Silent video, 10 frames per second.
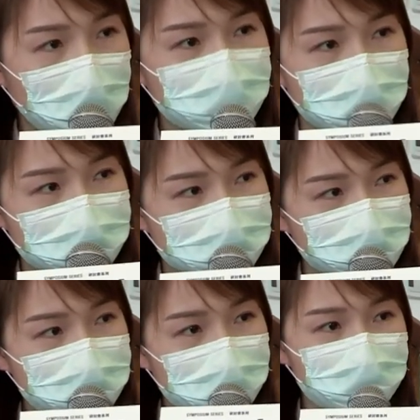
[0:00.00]
and uh,
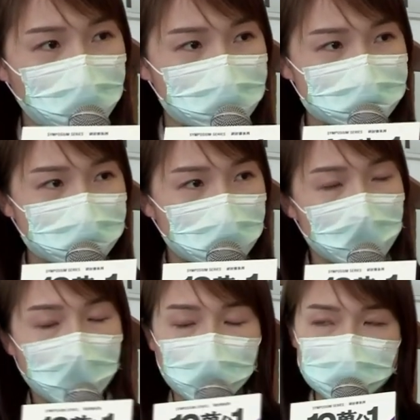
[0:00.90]
in our
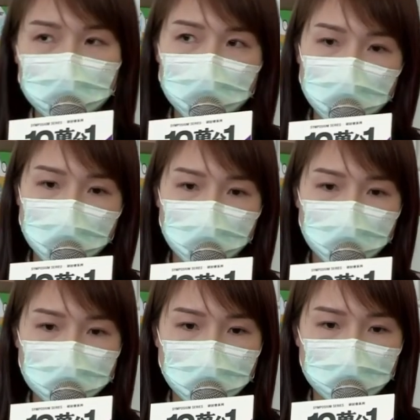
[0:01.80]
teachers
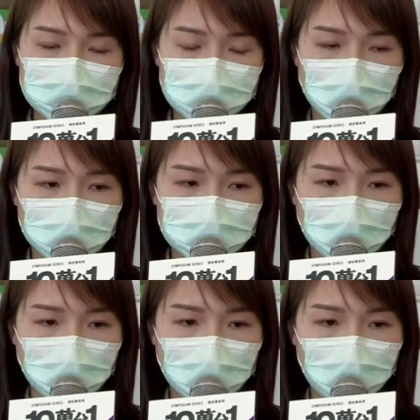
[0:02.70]
group, we have
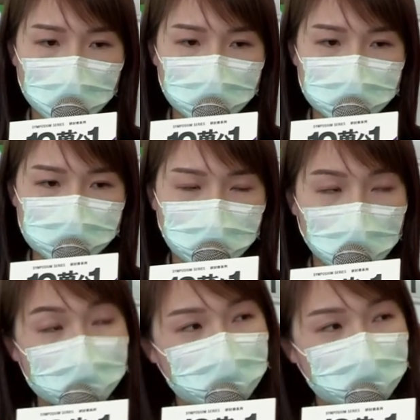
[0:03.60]
uh, new ideas.